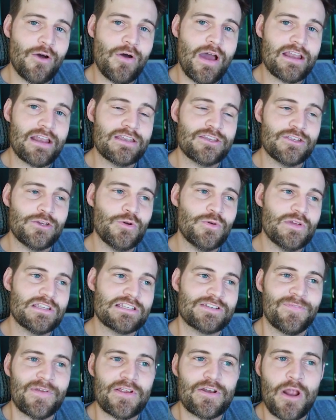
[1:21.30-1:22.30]
how to do
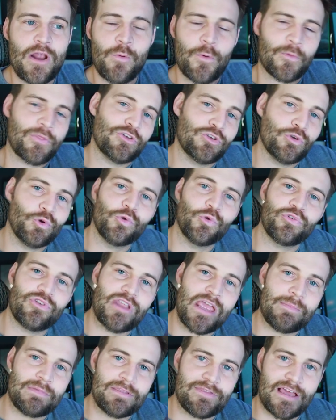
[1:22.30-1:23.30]
is figure out what the tool's
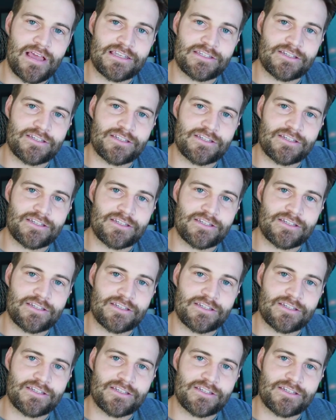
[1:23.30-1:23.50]
named in that